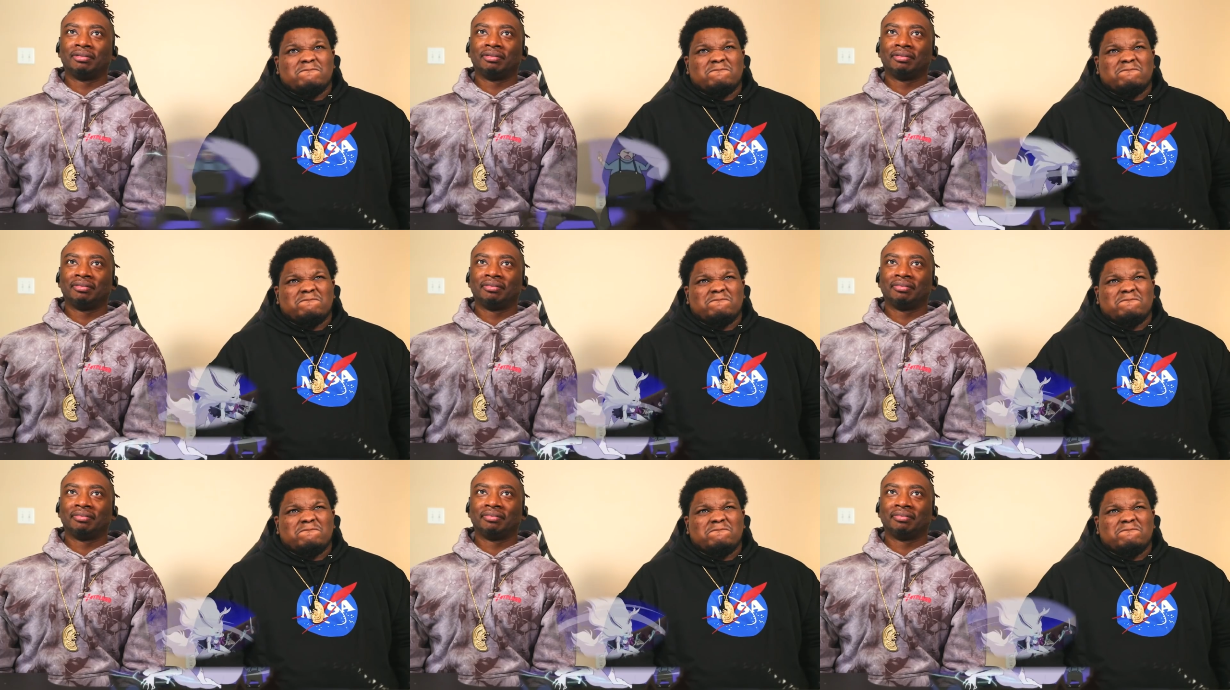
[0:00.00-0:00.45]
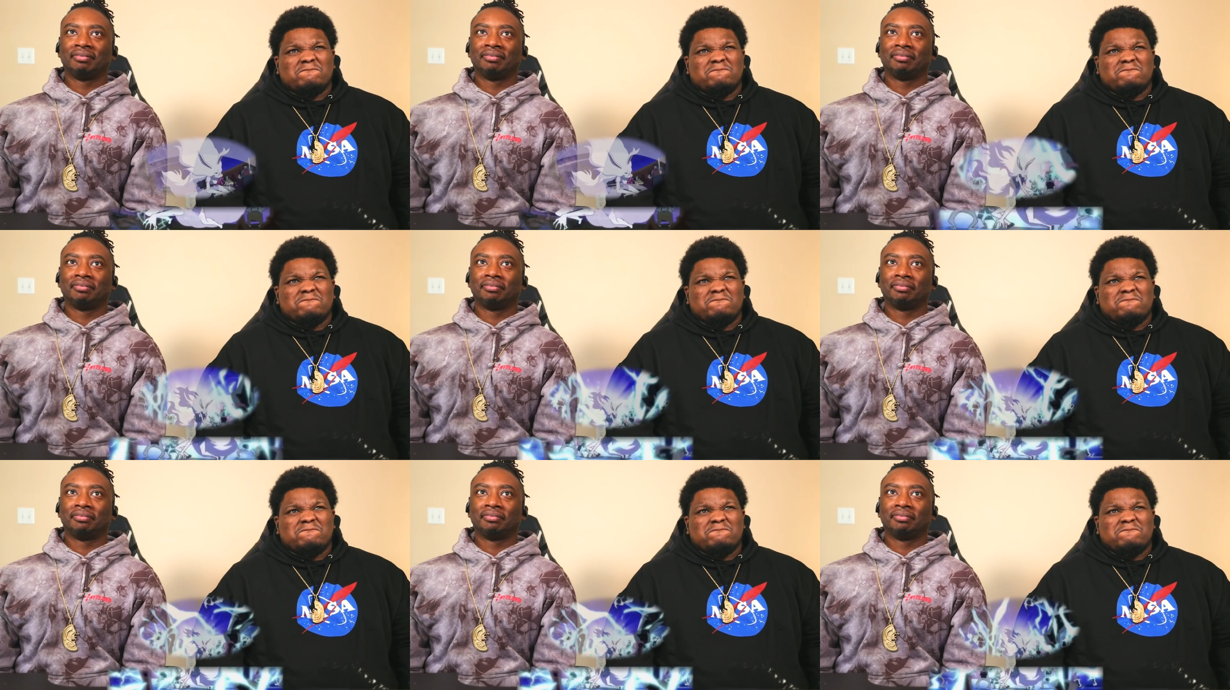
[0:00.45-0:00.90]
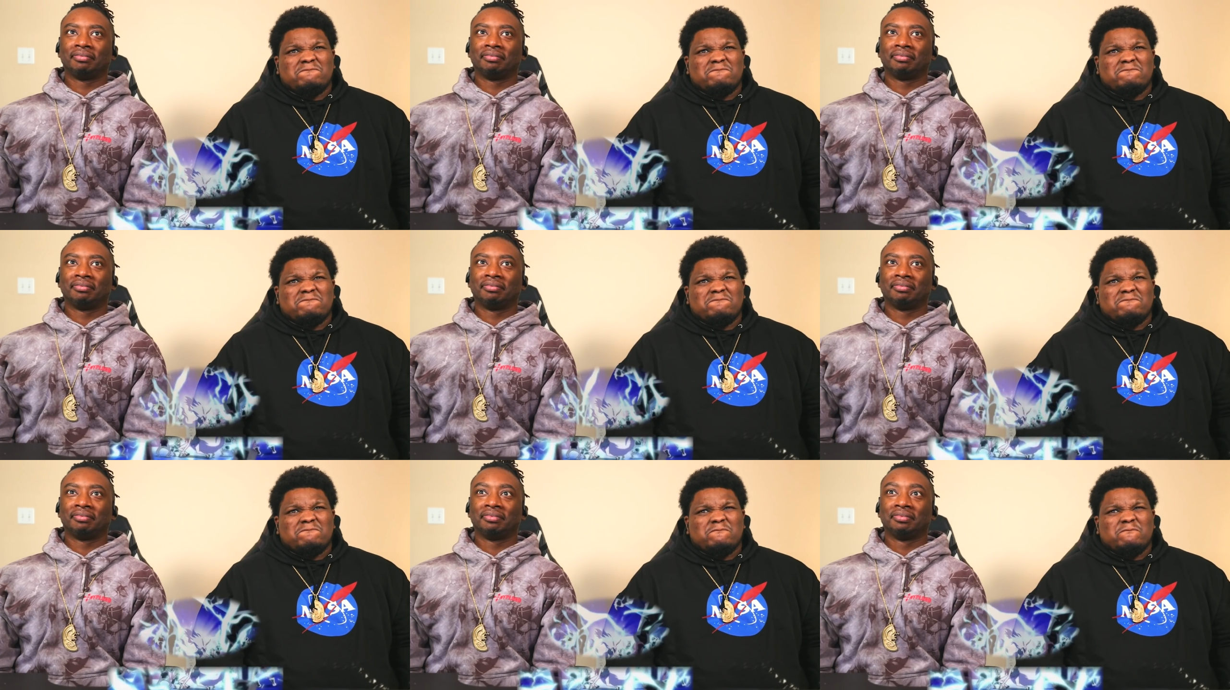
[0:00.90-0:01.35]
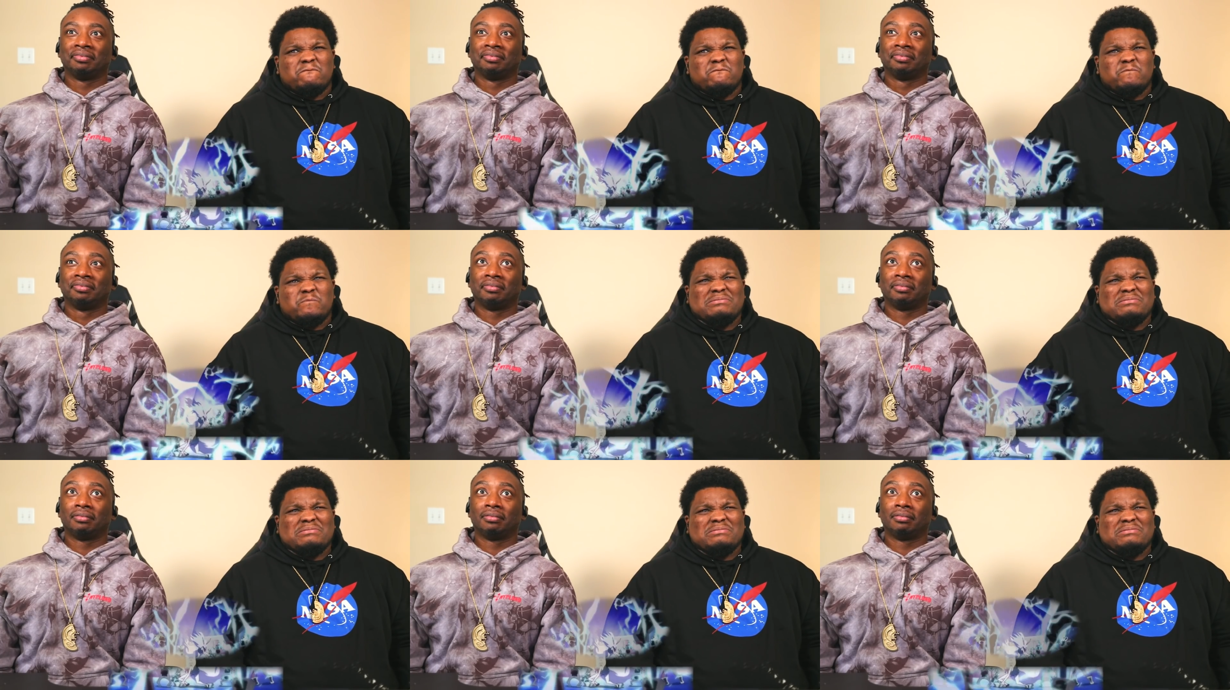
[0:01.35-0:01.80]

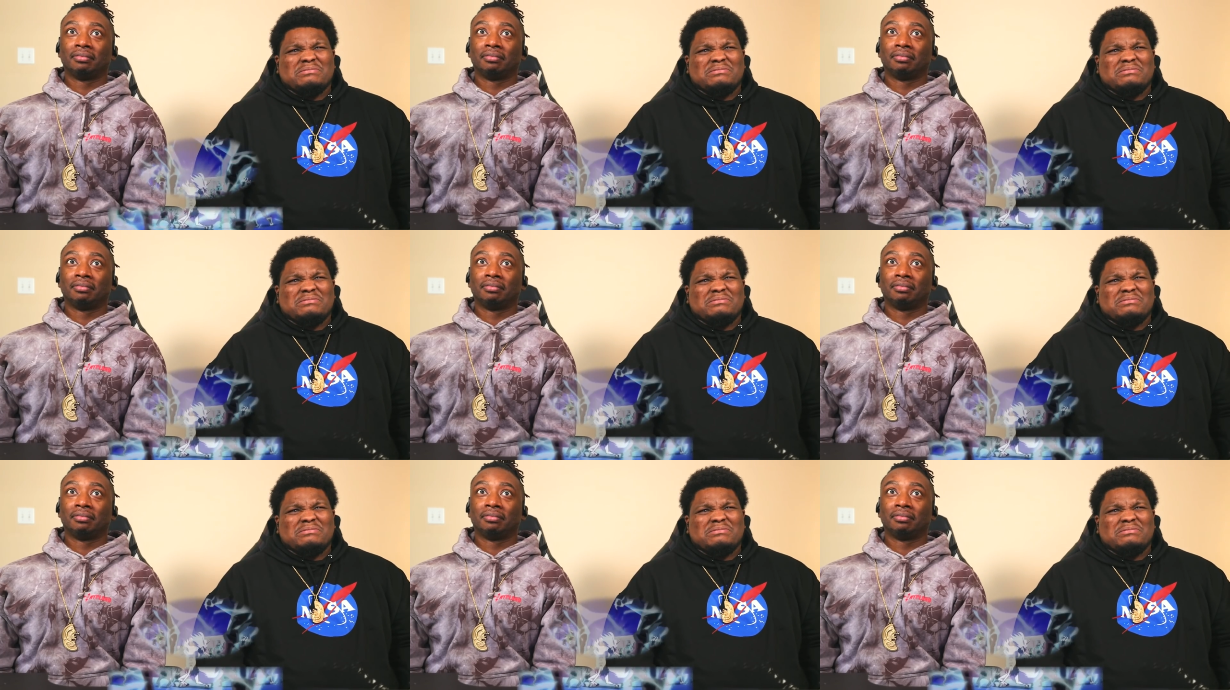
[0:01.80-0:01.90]
(no one is talking)